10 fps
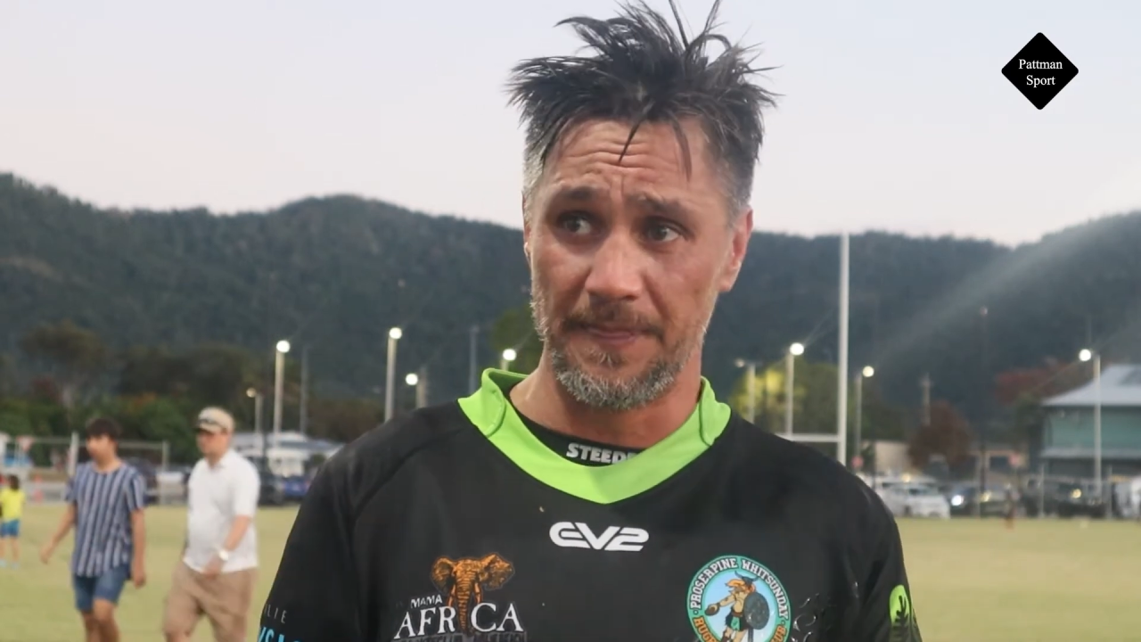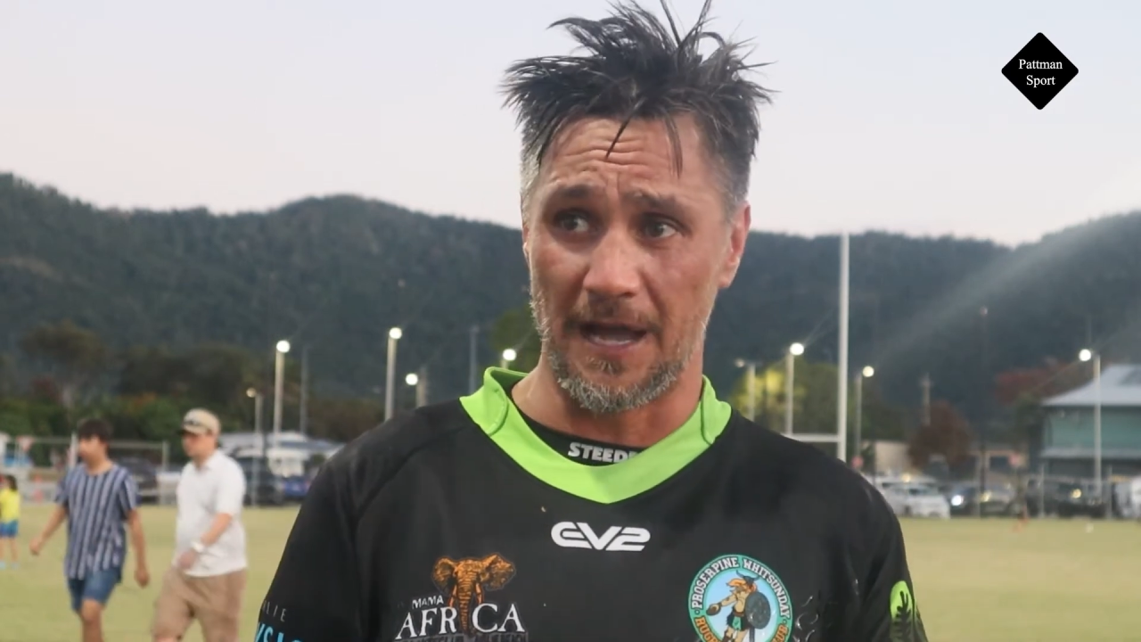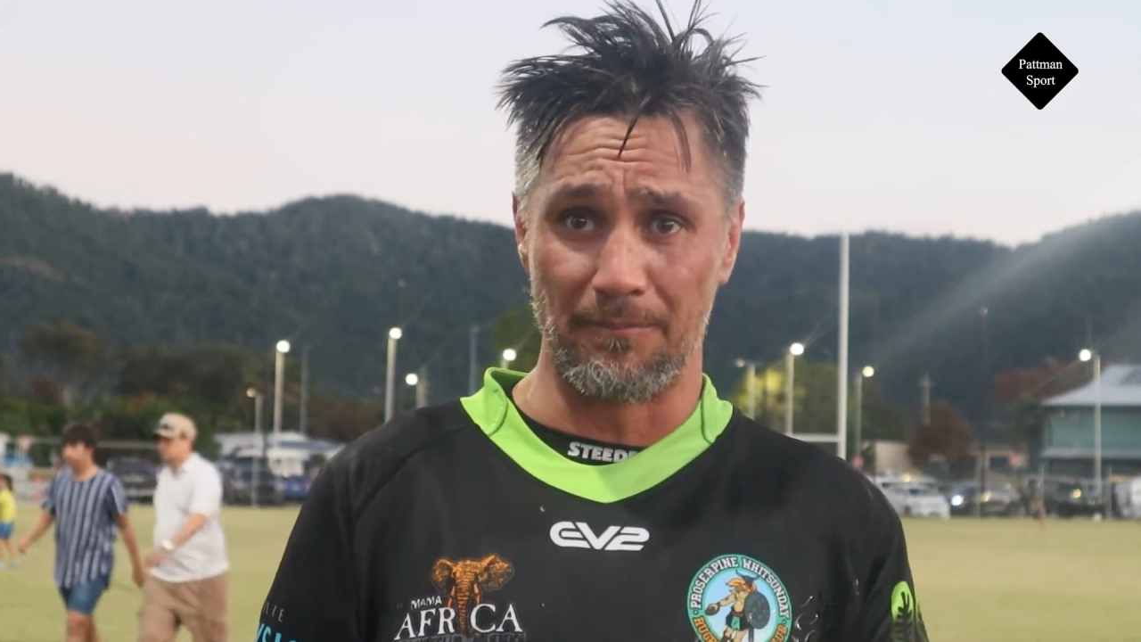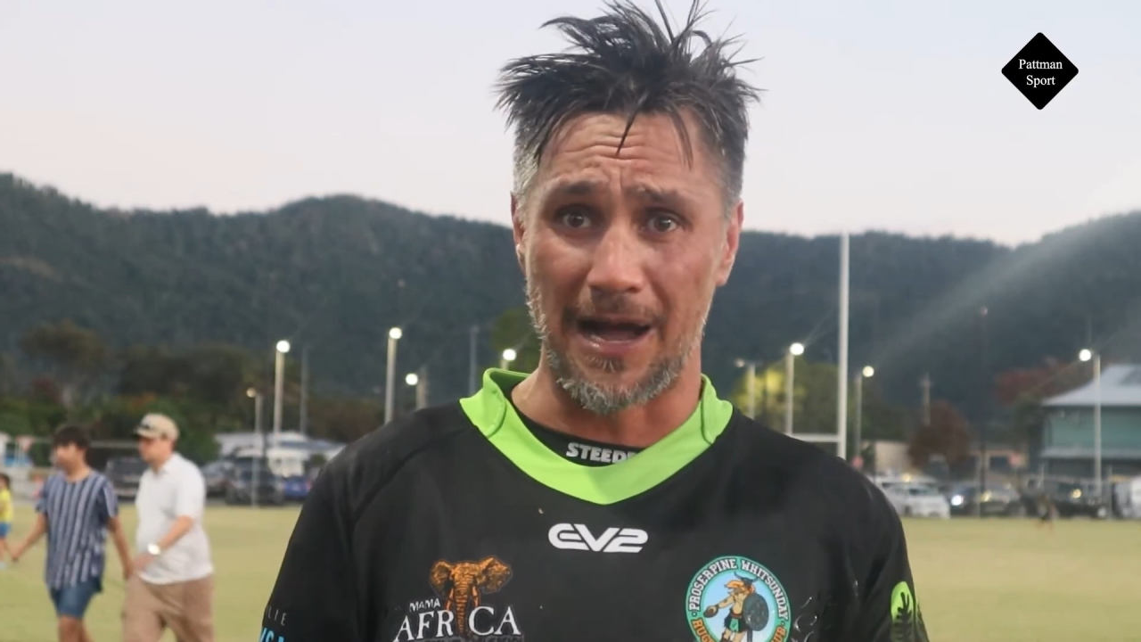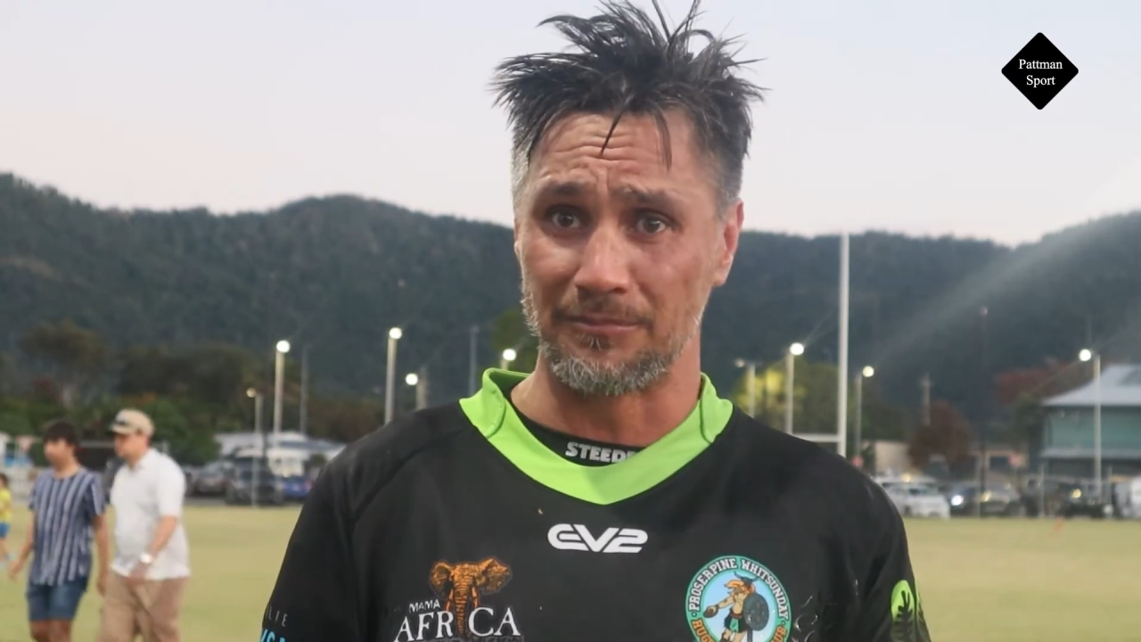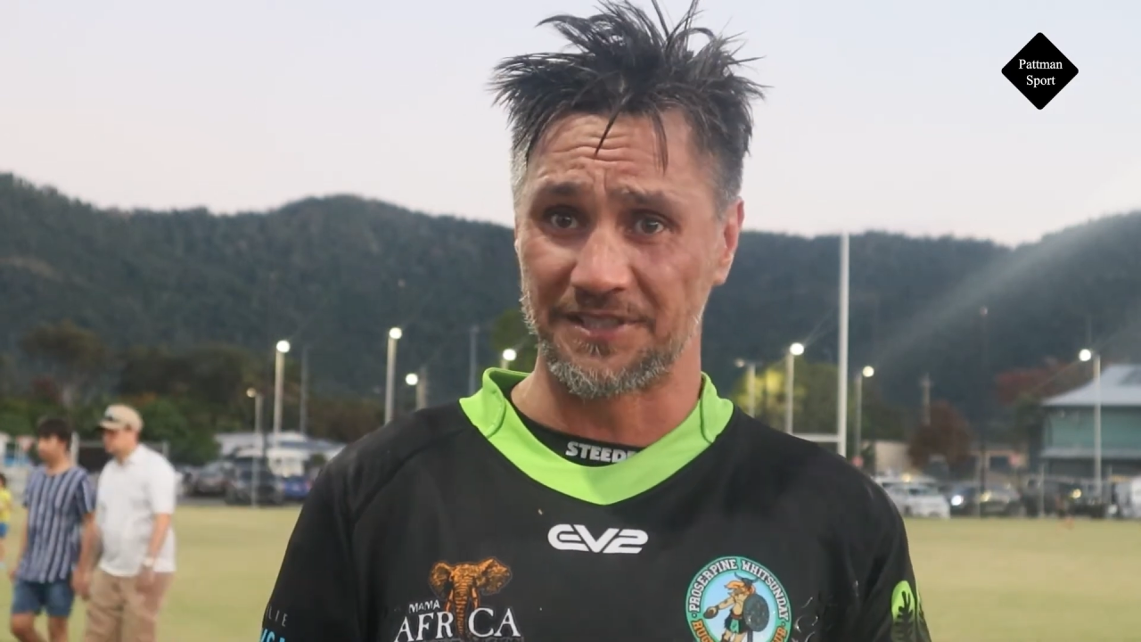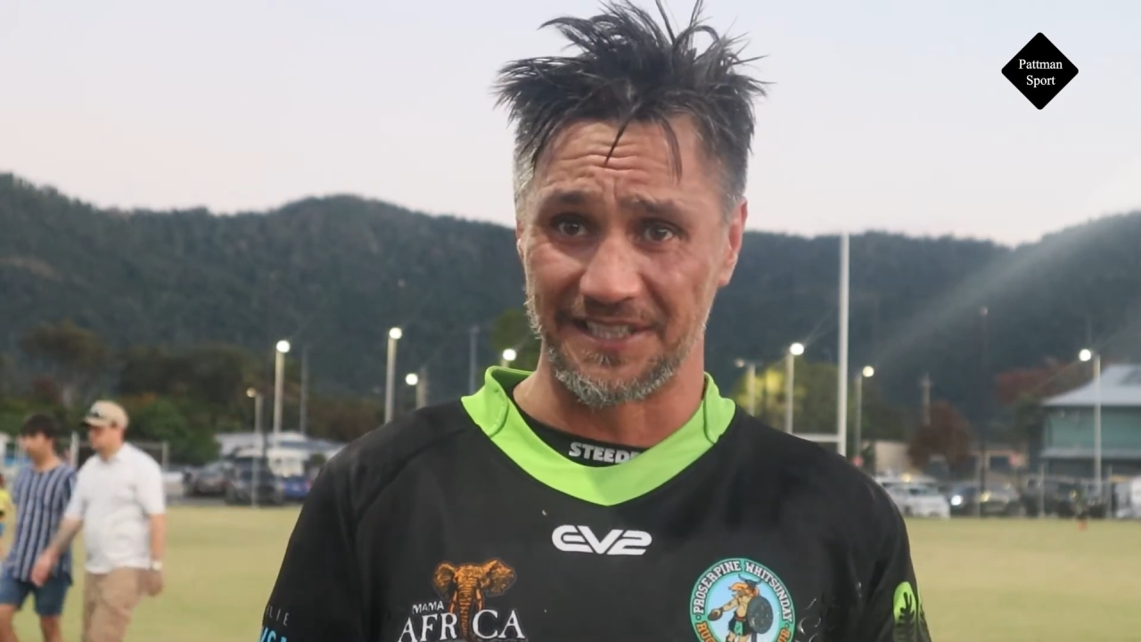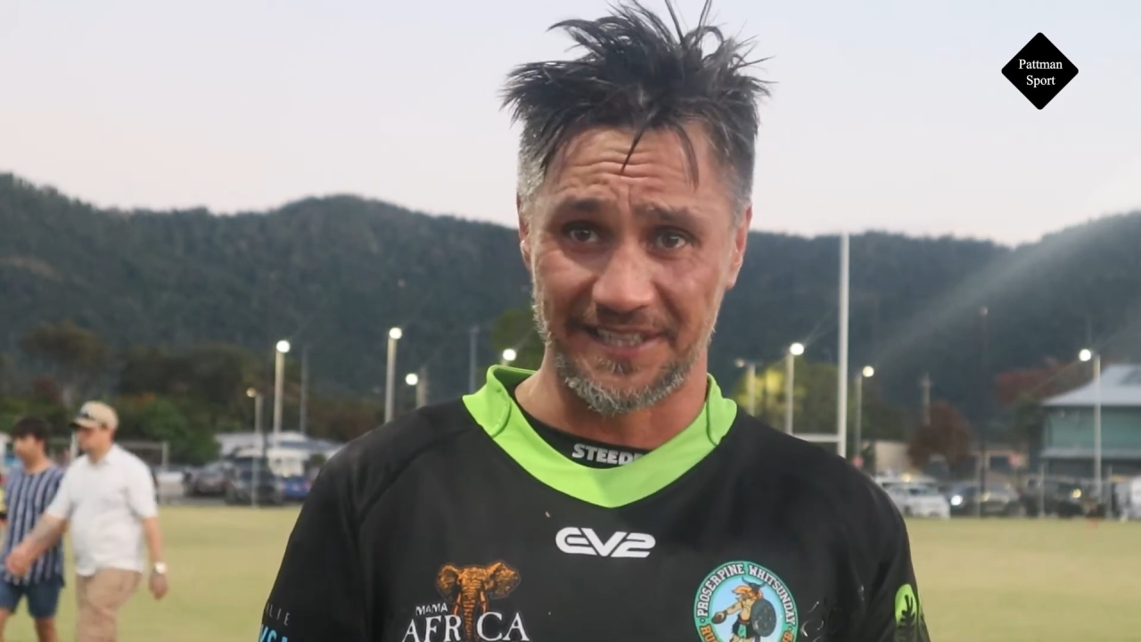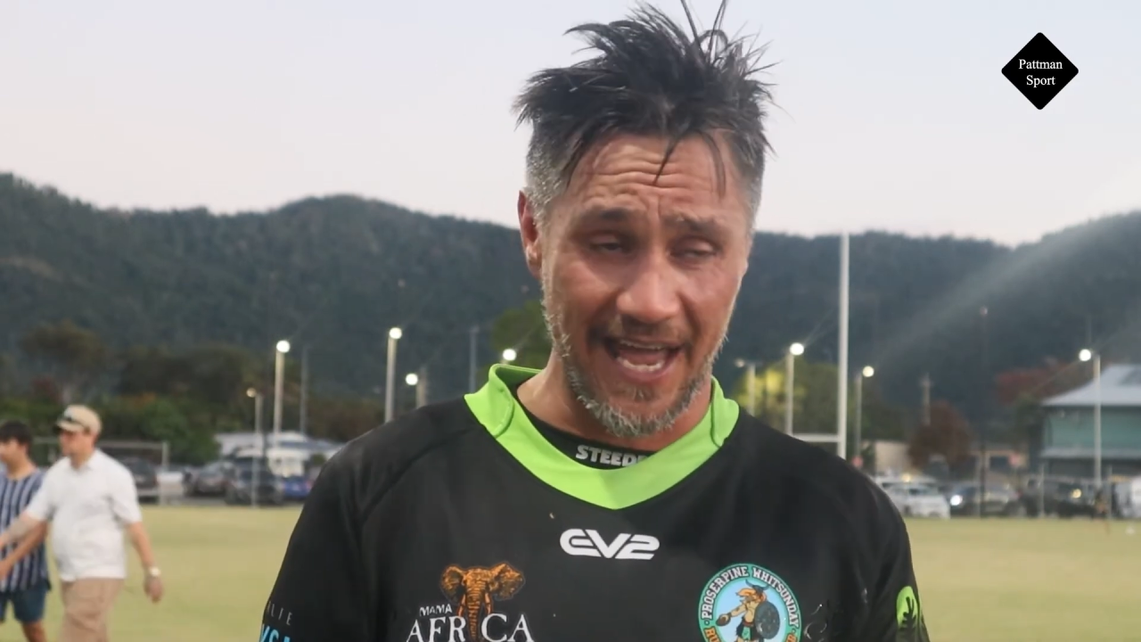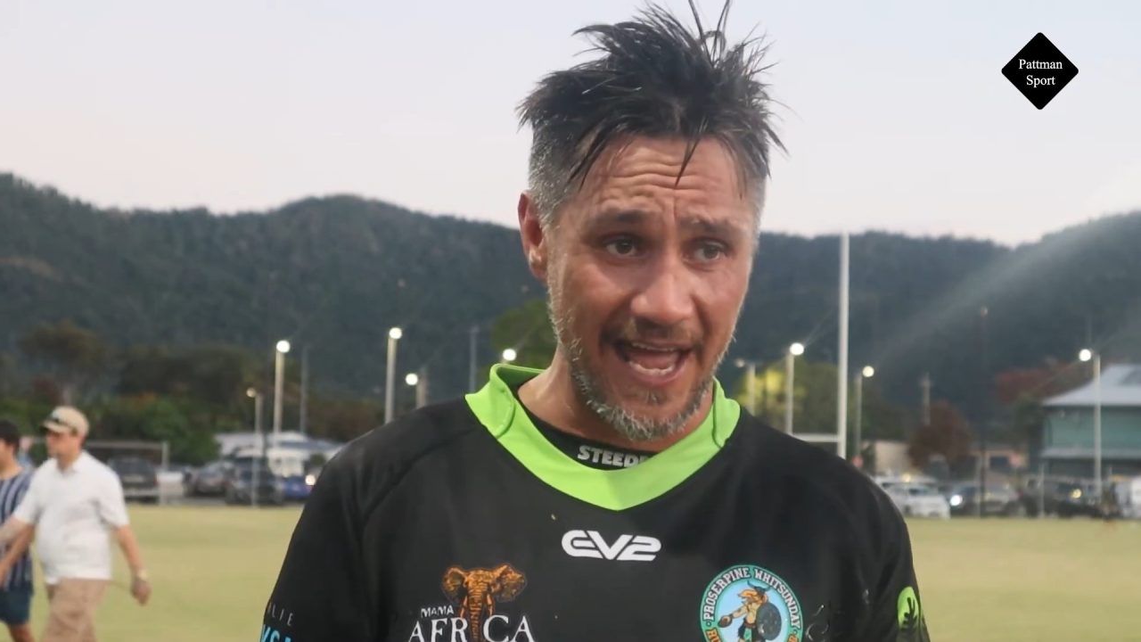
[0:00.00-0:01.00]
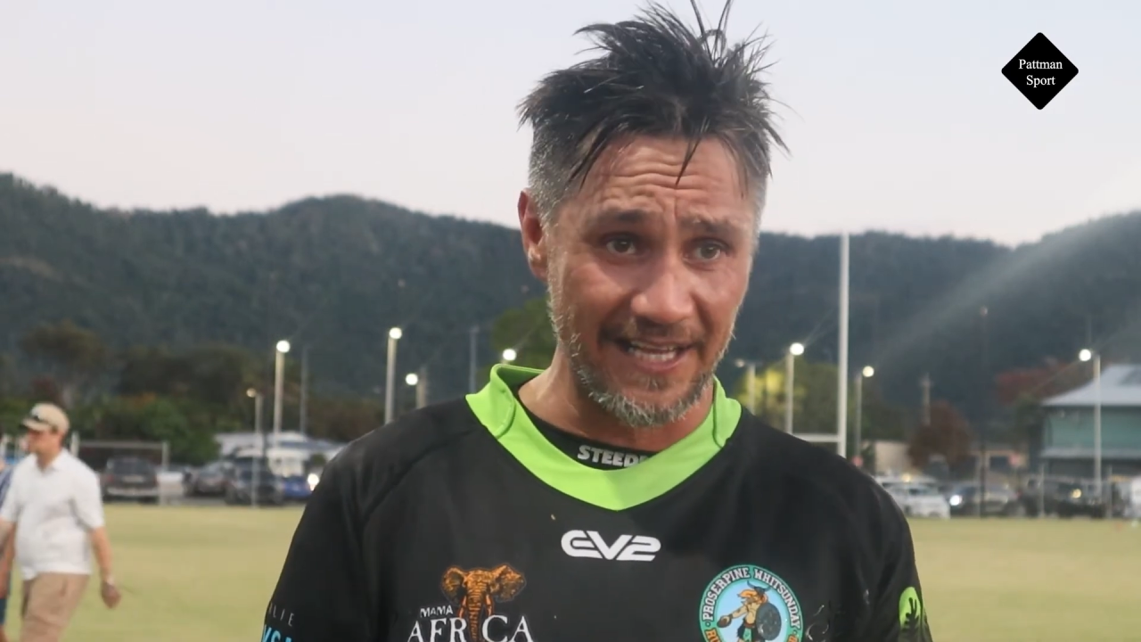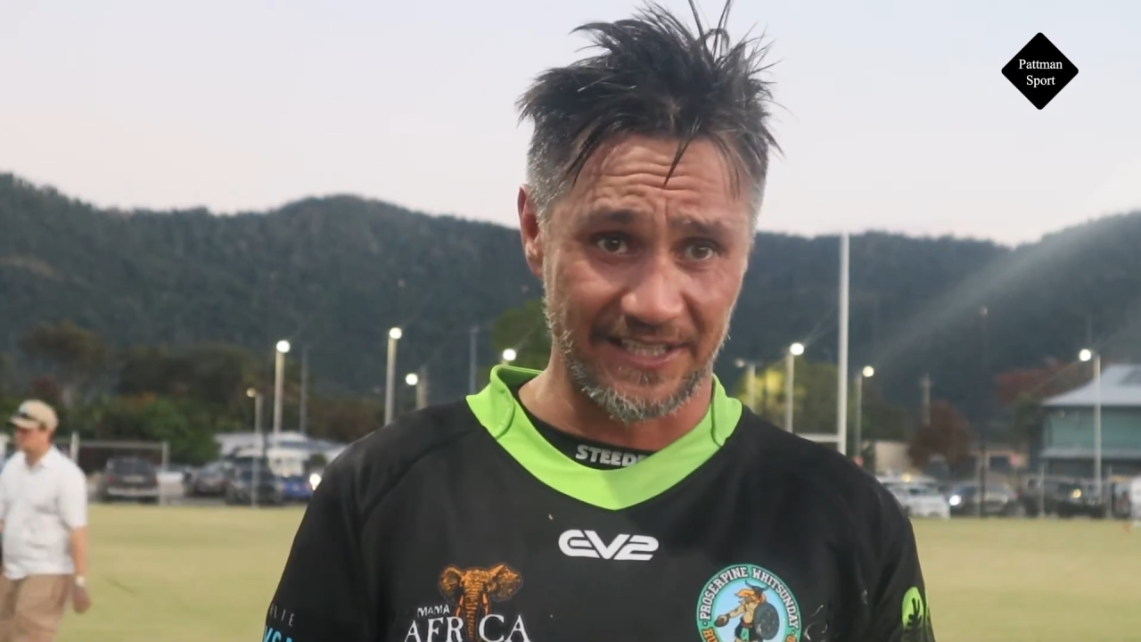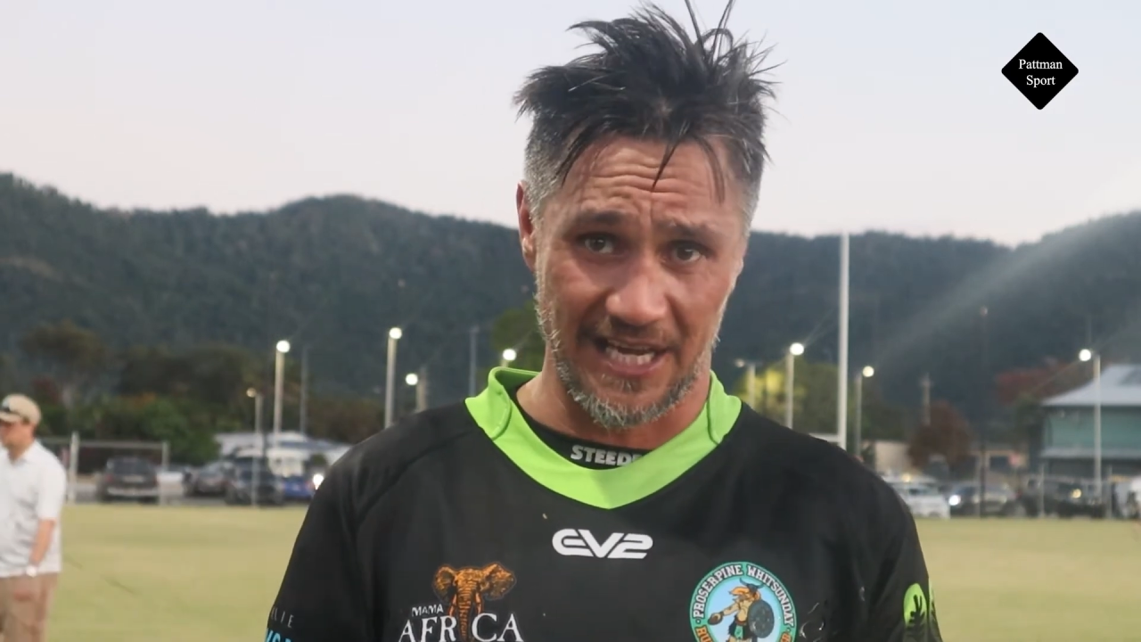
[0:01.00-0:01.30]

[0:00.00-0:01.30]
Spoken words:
our mums and dads,